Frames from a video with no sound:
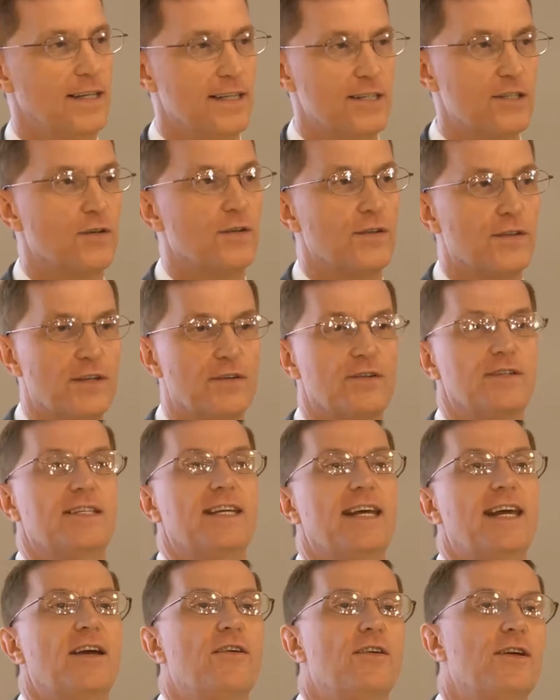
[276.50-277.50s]
that it's
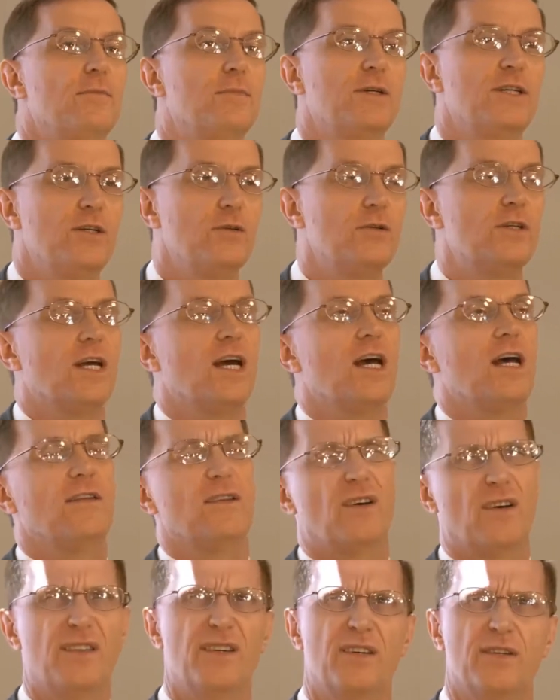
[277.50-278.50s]
authoritarian. But you
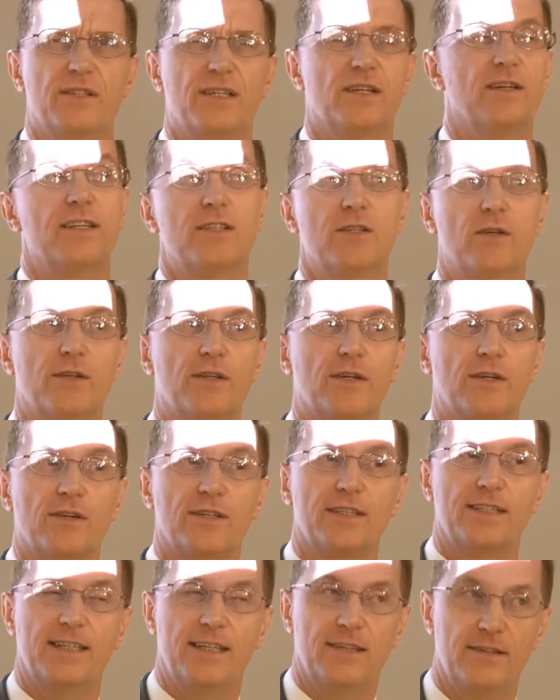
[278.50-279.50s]
can't authoritarian, it's
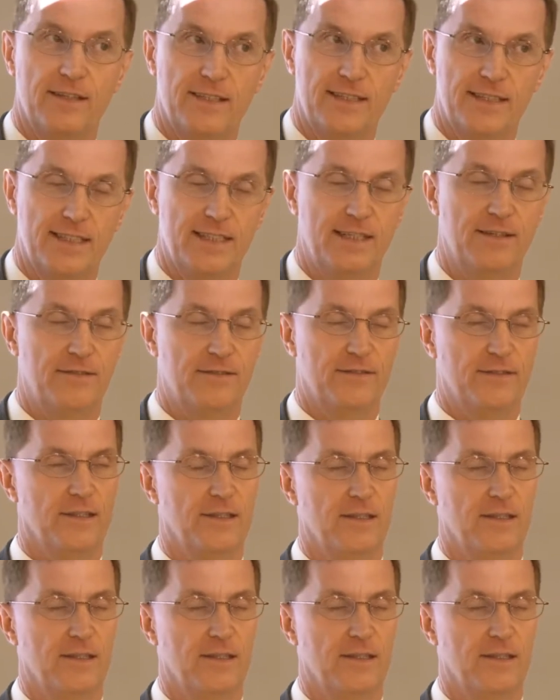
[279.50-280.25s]
authoritative.